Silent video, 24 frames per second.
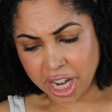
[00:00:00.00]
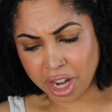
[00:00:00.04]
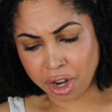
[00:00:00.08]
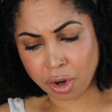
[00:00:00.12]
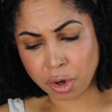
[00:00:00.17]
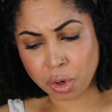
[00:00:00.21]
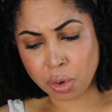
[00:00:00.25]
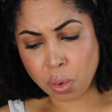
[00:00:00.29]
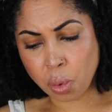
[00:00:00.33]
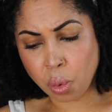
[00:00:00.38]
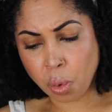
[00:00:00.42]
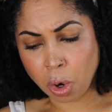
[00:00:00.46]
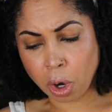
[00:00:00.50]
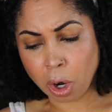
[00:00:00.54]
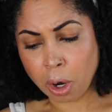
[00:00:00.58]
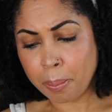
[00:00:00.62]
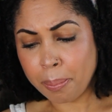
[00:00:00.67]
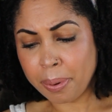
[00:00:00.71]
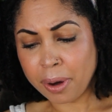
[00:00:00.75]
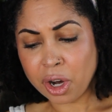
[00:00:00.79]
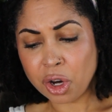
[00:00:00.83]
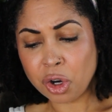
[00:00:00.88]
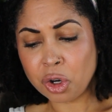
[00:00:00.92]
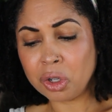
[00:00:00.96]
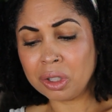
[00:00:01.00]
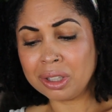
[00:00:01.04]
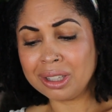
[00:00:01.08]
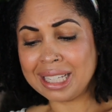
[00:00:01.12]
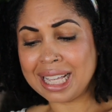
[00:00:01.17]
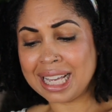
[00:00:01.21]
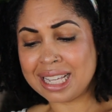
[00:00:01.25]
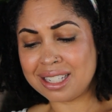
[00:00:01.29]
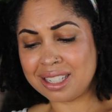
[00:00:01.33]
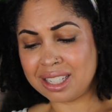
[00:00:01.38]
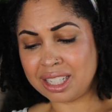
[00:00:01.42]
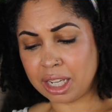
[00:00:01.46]
air core
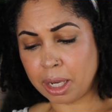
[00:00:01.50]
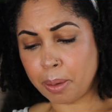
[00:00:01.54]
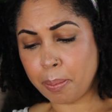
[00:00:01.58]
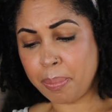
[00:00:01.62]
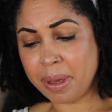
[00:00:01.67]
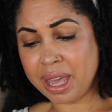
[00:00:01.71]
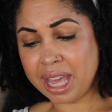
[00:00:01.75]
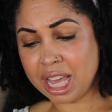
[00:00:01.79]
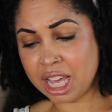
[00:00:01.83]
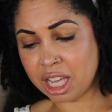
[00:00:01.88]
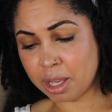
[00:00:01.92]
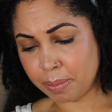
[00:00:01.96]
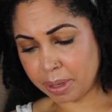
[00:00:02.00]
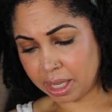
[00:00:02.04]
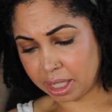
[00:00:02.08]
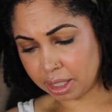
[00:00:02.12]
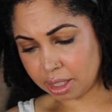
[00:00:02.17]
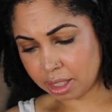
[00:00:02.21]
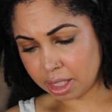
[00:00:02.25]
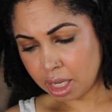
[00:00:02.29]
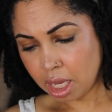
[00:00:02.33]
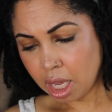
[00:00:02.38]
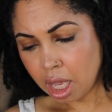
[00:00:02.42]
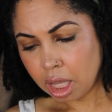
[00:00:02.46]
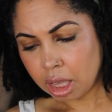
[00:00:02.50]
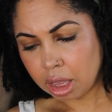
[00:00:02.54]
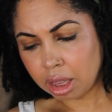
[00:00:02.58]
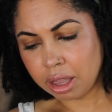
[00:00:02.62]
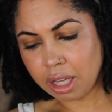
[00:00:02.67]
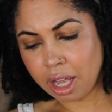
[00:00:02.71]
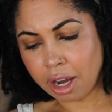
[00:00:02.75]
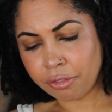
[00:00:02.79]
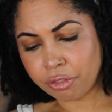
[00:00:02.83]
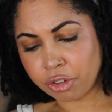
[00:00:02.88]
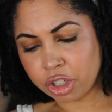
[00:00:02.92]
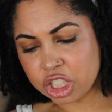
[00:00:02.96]
pearlescent pigments
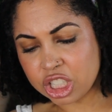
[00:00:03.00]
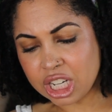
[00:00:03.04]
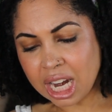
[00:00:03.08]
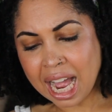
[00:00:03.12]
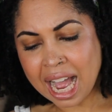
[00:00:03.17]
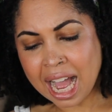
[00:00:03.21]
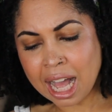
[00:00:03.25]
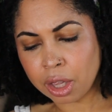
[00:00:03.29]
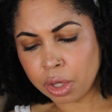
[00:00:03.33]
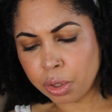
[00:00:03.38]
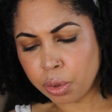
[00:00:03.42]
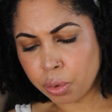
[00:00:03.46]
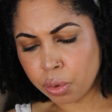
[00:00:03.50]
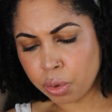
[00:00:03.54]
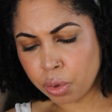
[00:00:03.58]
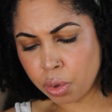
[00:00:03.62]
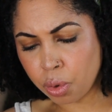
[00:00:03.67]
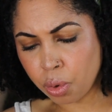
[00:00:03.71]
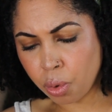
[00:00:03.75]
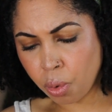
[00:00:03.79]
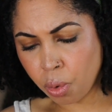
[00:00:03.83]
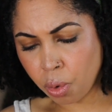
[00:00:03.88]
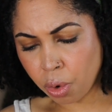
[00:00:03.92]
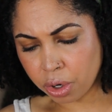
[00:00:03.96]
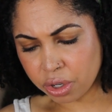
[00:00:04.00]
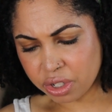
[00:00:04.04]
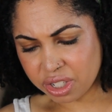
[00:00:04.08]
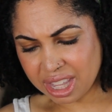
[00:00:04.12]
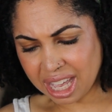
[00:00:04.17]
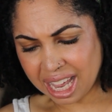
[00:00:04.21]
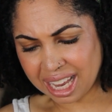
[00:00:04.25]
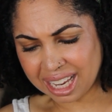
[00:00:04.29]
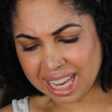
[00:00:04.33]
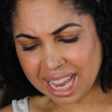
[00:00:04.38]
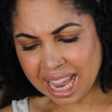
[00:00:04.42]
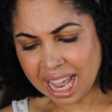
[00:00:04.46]
leverage hollow cores
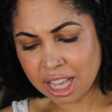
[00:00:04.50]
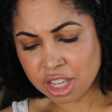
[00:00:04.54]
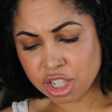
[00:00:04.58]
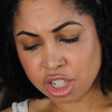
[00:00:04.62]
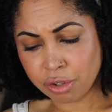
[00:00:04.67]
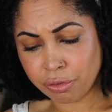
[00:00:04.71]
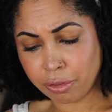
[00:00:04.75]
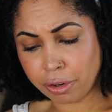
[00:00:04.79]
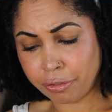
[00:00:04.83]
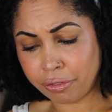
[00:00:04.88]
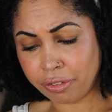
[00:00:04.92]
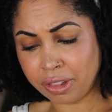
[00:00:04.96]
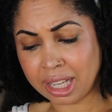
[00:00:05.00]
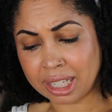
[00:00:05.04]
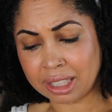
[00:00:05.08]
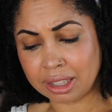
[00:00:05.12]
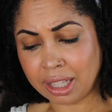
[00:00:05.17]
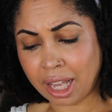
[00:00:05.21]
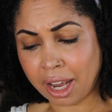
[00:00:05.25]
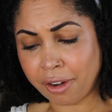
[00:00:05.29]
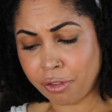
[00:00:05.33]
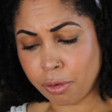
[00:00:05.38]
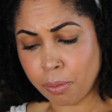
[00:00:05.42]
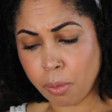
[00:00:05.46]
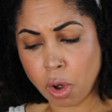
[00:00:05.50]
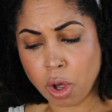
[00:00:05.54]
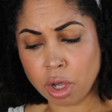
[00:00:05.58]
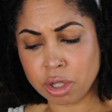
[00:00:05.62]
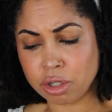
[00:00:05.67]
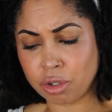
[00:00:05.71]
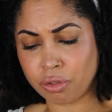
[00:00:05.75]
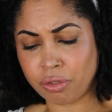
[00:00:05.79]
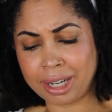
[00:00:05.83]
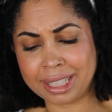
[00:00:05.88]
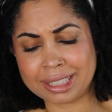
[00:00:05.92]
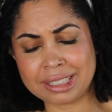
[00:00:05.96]
that catch and reflect light from all
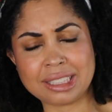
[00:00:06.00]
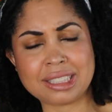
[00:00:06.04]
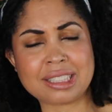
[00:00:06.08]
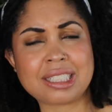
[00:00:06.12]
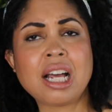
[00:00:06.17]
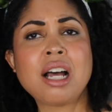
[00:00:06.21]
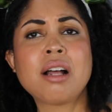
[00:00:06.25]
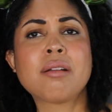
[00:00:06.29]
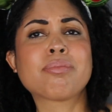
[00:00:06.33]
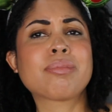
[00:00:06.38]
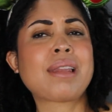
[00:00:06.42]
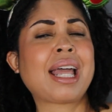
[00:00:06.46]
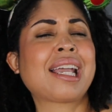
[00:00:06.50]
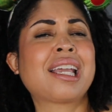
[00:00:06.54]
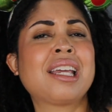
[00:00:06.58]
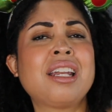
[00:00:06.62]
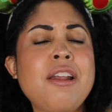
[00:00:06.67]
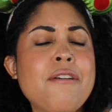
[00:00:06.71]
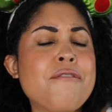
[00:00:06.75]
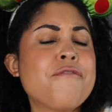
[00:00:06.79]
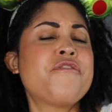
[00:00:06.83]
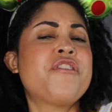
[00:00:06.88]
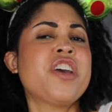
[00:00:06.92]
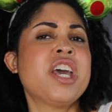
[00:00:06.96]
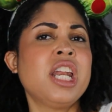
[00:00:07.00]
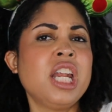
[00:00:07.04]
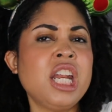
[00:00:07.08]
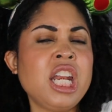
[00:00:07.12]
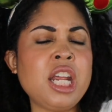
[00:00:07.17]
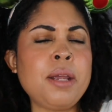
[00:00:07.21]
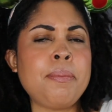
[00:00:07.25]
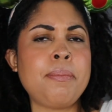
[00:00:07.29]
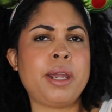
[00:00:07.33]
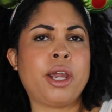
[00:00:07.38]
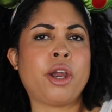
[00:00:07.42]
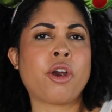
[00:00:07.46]
directions, like an
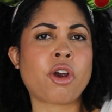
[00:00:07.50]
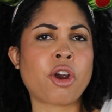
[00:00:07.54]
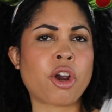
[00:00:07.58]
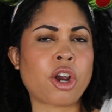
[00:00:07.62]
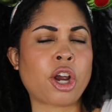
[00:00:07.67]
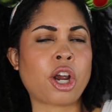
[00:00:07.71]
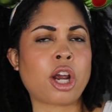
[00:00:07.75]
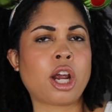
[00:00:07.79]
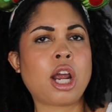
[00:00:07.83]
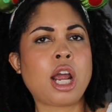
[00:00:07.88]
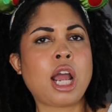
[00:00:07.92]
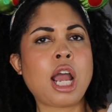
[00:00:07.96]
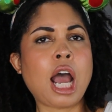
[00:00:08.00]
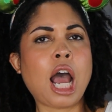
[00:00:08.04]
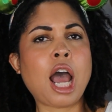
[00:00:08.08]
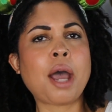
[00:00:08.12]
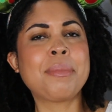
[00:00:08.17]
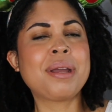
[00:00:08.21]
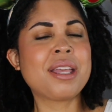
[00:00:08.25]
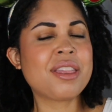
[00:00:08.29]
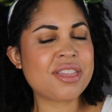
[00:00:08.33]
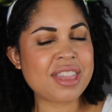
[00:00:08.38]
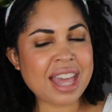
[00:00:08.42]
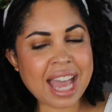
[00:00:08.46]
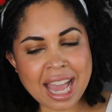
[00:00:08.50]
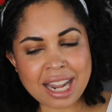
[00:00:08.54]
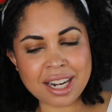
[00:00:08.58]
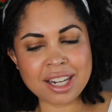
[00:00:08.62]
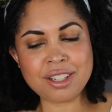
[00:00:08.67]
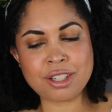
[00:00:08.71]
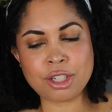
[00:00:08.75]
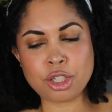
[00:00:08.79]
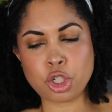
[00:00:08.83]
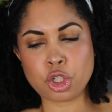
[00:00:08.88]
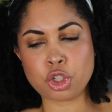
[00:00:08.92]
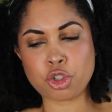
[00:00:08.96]
infinity mirror. I mean, that
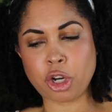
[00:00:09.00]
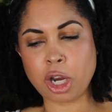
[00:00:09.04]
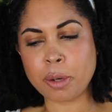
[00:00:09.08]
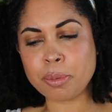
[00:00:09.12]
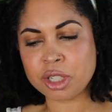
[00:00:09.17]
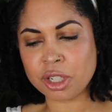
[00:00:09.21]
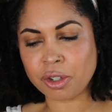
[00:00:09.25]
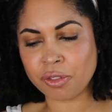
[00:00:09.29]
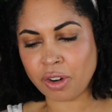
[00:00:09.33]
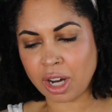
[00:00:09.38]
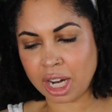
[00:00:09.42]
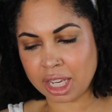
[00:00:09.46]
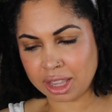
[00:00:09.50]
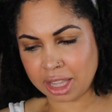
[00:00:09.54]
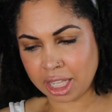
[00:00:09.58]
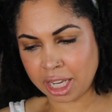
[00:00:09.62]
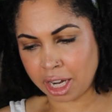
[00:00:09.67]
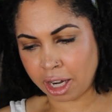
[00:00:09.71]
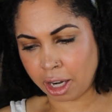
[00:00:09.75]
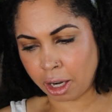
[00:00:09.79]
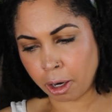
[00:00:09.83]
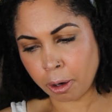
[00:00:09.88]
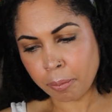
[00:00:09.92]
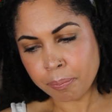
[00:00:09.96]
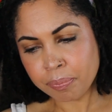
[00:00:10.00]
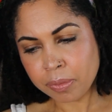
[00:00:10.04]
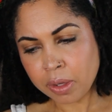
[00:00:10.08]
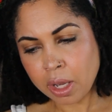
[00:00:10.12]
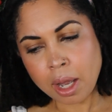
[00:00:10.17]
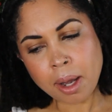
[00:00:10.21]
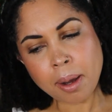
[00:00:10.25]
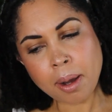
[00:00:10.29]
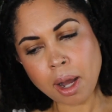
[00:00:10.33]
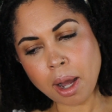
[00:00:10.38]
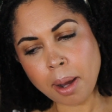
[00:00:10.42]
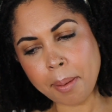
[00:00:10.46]
is a description right there.
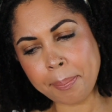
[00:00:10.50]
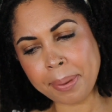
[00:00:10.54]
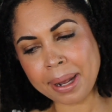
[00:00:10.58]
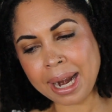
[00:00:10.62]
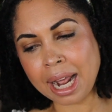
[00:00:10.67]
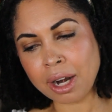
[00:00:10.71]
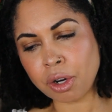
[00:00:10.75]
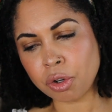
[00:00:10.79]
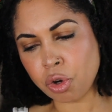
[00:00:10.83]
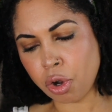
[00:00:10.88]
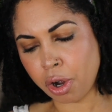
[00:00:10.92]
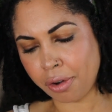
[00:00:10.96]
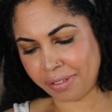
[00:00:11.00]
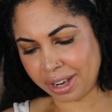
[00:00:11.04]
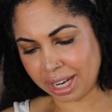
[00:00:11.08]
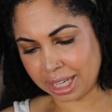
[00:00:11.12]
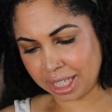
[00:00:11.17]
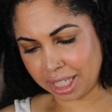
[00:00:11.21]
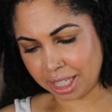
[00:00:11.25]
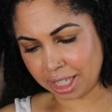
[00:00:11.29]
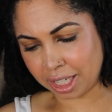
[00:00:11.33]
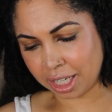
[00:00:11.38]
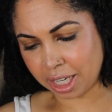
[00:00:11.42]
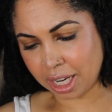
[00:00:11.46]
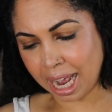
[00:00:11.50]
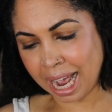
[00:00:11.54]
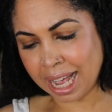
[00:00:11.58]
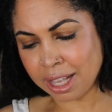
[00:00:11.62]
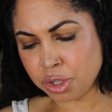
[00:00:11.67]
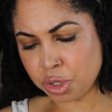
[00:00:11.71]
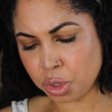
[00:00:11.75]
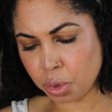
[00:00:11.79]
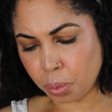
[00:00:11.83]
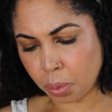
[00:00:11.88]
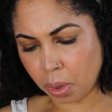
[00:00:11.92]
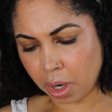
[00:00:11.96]
But I don't know if I need it. I
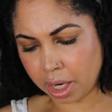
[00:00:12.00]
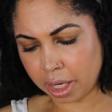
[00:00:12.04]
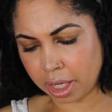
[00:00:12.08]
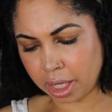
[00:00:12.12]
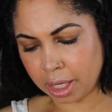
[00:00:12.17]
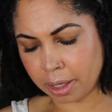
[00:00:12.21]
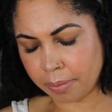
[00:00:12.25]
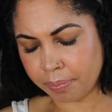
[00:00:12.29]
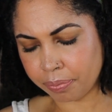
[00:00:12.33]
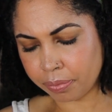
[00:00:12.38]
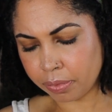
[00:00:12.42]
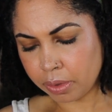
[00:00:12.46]
do want it.